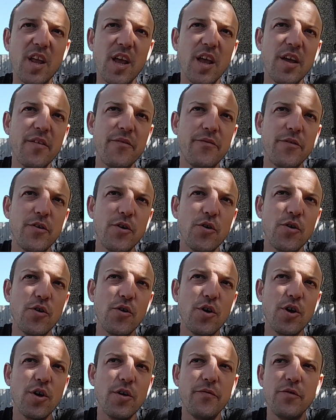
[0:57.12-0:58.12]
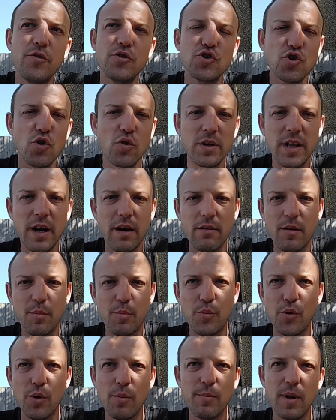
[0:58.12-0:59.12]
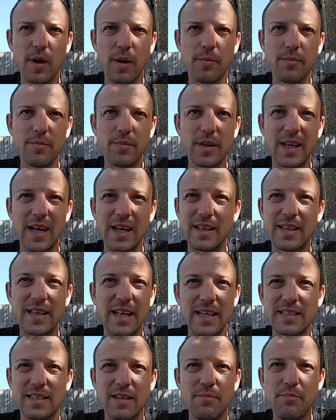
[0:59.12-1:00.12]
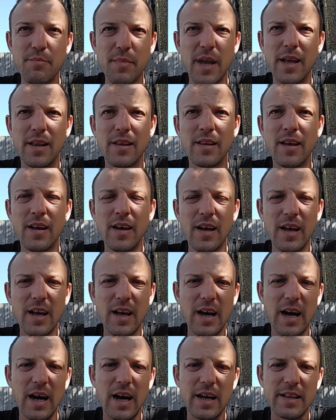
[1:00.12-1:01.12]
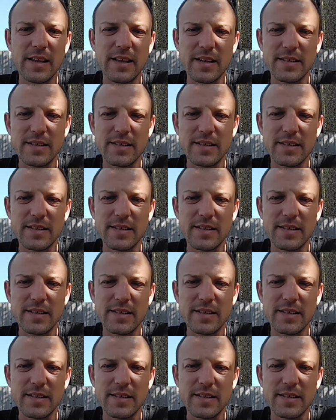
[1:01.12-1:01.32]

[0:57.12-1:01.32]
if you sort out the problem, that doesn't mean the